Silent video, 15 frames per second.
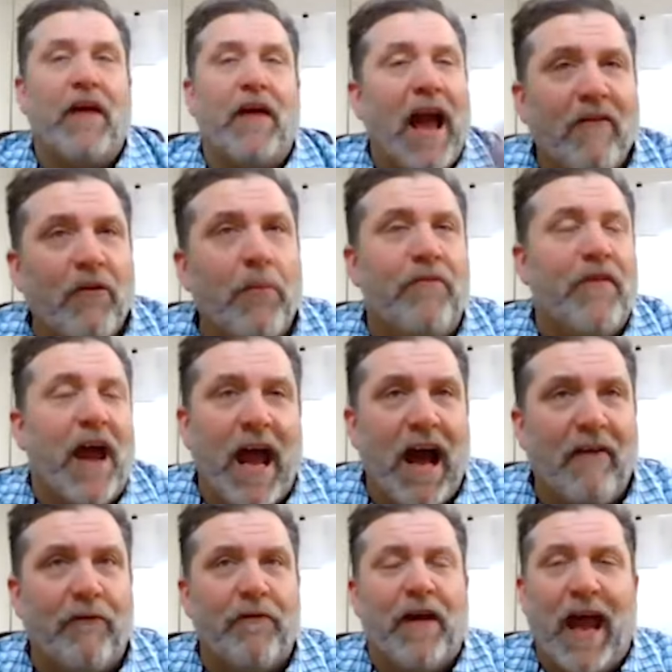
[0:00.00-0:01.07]
They
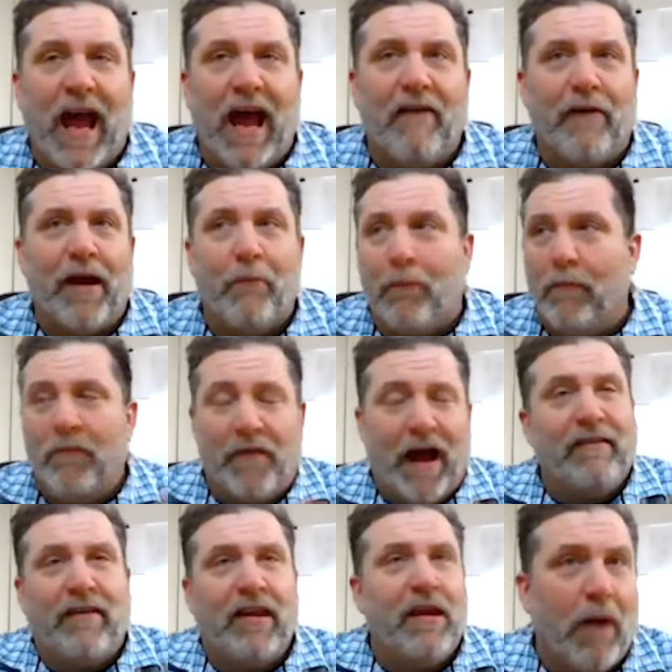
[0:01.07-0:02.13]
have a
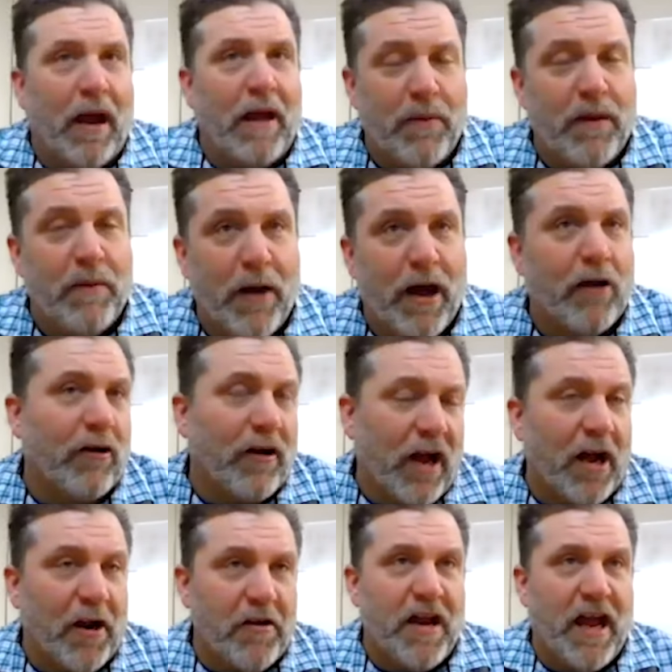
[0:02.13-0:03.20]
that team might be better
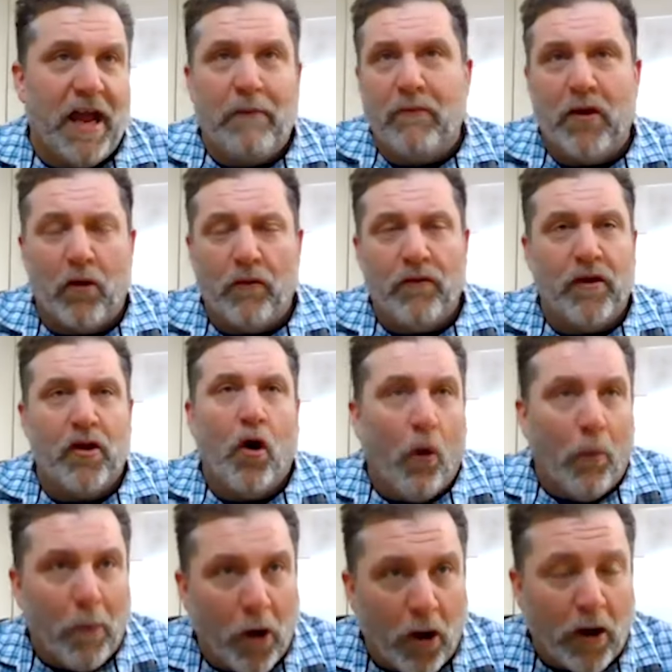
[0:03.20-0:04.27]
kind of name than
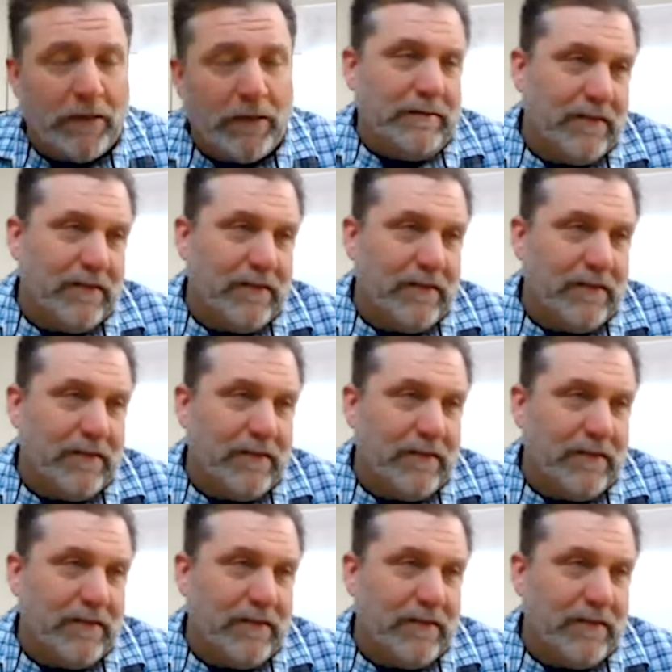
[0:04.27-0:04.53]
Omaha.